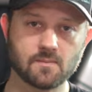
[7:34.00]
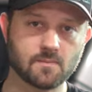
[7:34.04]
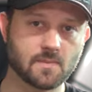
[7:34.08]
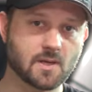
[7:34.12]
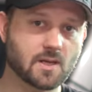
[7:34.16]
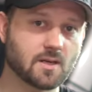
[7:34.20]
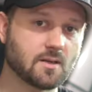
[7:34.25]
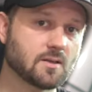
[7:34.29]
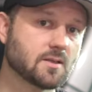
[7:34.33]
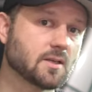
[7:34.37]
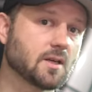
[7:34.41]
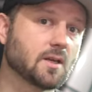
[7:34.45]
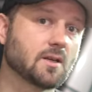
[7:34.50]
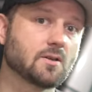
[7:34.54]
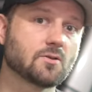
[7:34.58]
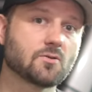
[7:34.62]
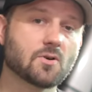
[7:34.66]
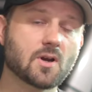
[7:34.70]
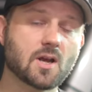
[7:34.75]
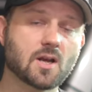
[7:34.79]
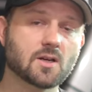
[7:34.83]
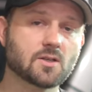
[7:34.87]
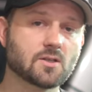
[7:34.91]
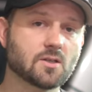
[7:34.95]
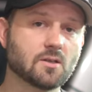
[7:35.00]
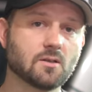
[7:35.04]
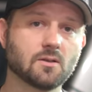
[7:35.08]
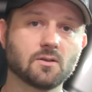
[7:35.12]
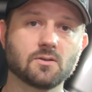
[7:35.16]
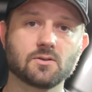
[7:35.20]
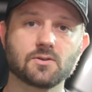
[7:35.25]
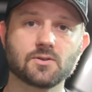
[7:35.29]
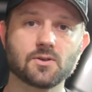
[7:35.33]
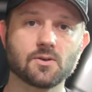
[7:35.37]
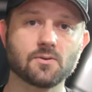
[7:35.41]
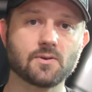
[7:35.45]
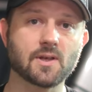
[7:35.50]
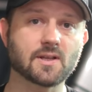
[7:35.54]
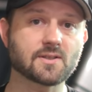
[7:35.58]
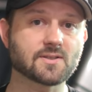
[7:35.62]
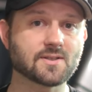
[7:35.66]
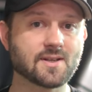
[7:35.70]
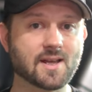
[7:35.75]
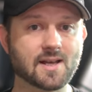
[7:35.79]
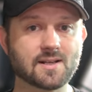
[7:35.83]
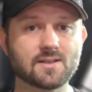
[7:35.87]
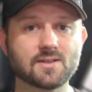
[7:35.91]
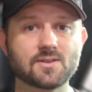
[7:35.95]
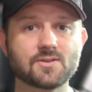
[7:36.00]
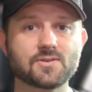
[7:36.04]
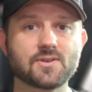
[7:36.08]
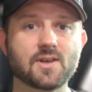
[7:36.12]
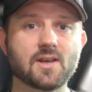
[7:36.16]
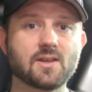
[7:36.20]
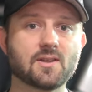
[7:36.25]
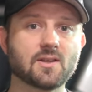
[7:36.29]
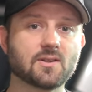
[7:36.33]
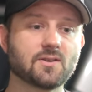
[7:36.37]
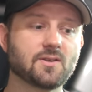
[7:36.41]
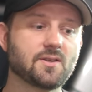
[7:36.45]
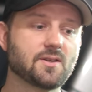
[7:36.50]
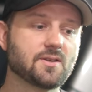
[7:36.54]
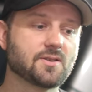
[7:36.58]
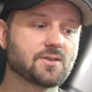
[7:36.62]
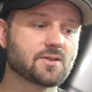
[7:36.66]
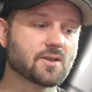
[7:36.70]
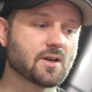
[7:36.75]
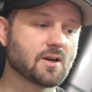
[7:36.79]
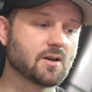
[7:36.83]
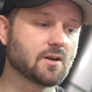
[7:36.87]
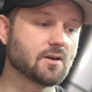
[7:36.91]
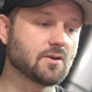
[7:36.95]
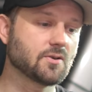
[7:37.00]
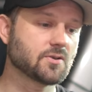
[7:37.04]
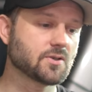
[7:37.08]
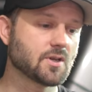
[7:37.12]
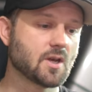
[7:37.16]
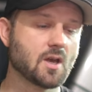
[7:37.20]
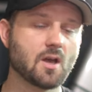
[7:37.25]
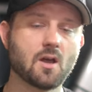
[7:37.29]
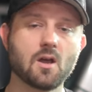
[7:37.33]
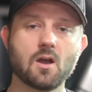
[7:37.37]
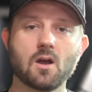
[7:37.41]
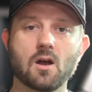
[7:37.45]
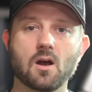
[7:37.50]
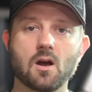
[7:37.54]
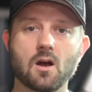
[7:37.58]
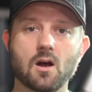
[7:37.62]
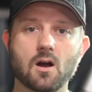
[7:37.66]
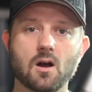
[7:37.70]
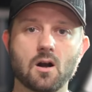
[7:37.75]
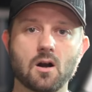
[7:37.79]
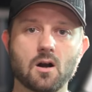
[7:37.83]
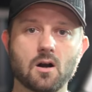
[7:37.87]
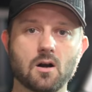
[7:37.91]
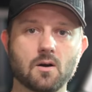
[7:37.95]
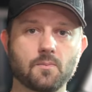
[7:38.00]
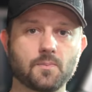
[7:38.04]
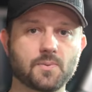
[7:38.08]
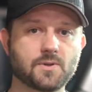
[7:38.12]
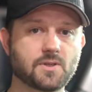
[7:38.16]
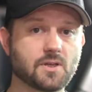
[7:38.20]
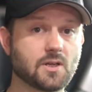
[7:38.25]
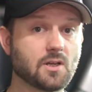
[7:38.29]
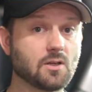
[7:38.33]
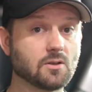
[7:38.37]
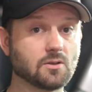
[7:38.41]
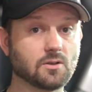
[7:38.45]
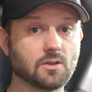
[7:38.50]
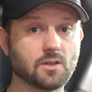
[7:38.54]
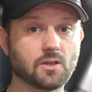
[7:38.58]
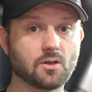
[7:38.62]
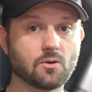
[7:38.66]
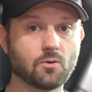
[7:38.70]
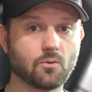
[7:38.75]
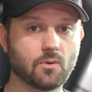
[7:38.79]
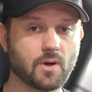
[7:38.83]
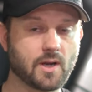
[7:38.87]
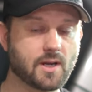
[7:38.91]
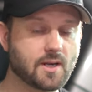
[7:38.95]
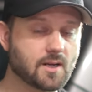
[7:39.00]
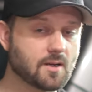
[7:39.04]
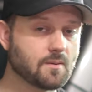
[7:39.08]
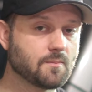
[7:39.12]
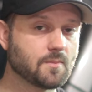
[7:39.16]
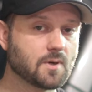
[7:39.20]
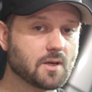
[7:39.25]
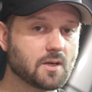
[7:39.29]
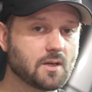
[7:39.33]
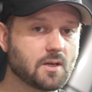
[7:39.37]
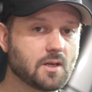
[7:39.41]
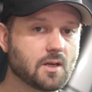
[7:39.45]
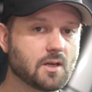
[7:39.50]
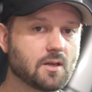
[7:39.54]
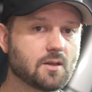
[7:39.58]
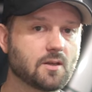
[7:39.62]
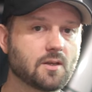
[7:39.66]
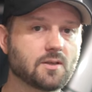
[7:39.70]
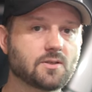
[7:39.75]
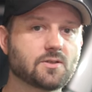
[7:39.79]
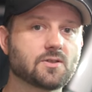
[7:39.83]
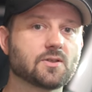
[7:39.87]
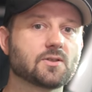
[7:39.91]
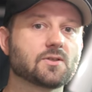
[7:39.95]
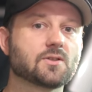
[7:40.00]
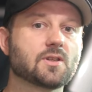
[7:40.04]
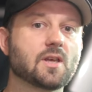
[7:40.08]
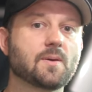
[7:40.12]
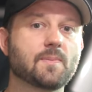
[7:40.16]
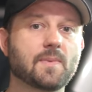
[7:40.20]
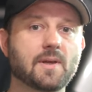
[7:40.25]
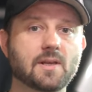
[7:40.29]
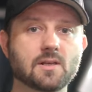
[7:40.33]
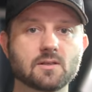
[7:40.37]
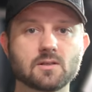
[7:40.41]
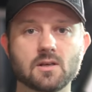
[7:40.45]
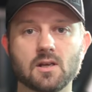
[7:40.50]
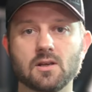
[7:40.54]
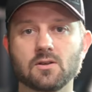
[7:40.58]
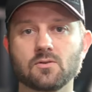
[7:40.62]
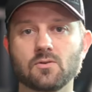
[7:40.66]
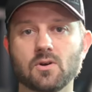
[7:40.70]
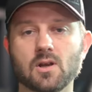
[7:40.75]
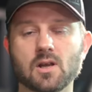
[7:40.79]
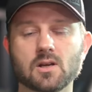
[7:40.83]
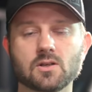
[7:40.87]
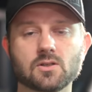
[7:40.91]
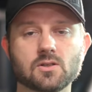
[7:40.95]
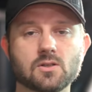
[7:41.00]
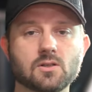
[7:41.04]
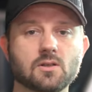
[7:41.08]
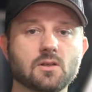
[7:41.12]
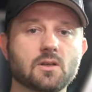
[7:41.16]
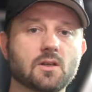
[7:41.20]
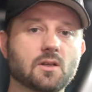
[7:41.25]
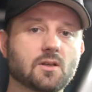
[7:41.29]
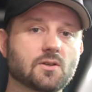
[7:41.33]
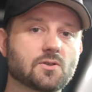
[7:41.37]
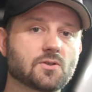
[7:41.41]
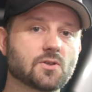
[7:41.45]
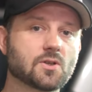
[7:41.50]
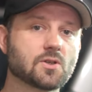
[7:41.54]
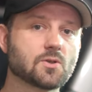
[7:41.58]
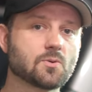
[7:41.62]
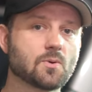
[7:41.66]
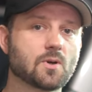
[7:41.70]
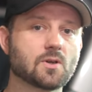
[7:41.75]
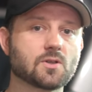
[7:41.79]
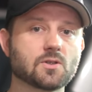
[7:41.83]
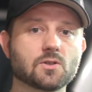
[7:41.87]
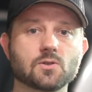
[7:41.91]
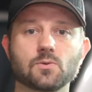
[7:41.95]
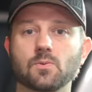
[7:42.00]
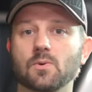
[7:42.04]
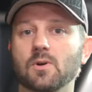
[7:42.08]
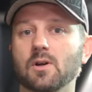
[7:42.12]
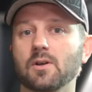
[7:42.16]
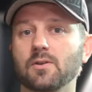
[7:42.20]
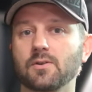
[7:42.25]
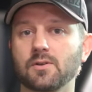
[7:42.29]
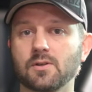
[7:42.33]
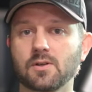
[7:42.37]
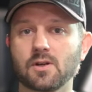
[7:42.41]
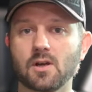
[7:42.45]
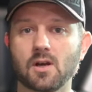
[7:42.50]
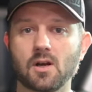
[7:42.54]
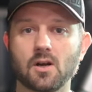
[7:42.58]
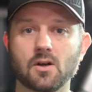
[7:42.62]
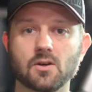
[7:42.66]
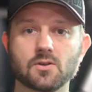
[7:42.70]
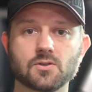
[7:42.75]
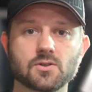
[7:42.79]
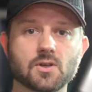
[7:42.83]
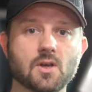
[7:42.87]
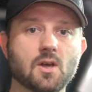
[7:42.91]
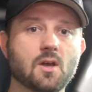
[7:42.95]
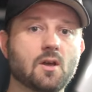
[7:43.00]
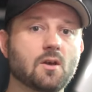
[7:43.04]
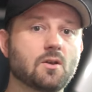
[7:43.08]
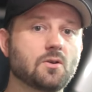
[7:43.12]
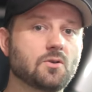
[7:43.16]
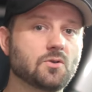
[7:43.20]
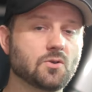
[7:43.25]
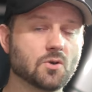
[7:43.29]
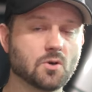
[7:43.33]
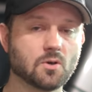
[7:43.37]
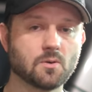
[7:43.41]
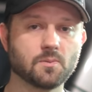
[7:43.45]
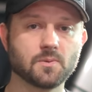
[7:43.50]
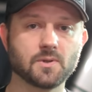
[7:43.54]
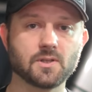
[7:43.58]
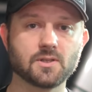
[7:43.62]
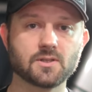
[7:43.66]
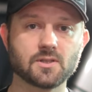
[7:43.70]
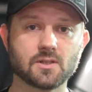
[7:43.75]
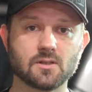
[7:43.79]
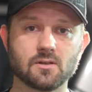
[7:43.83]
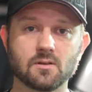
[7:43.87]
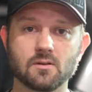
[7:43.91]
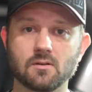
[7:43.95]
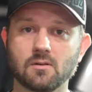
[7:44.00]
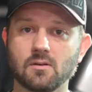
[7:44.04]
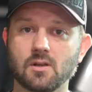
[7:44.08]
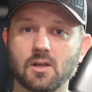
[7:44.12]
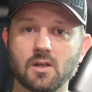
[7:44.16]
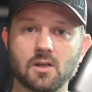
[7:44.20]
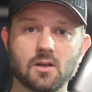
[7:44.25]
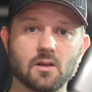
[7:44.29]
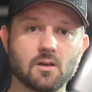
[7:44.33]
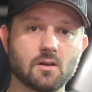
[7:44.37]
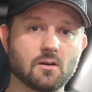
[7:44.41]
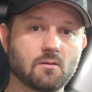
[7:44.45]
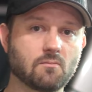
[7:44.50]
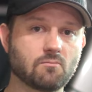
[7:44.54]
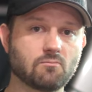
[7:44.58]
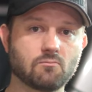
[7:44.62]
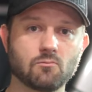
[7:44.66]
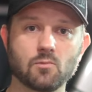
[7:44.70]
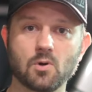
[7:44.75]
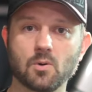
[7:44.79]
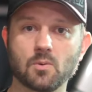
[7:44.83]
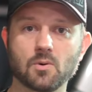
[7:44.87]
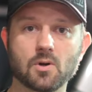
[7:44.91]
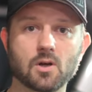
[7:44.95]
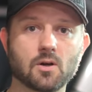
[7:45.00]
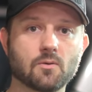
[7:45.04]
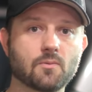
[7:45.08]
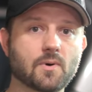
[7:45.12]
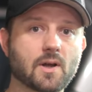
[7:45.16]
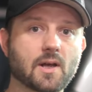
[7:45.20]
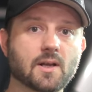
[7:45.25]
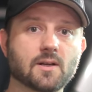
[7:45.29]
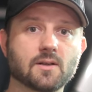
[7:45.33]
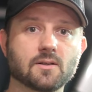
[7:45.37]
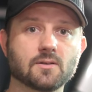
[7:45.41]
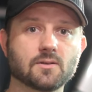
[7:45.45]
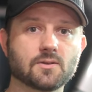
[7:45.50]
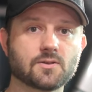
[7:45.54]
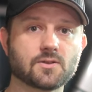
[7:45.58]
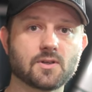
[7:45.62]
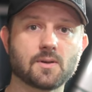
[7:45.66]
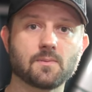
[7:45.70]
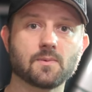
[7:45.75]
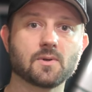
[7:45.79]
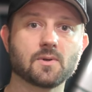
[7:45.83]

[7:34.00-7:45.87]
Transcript: maintain traction. So that's not to say that these tires are particularly great in mud. It's just they maintain traction in situations where other tires notably didn't, and we were all riding in the same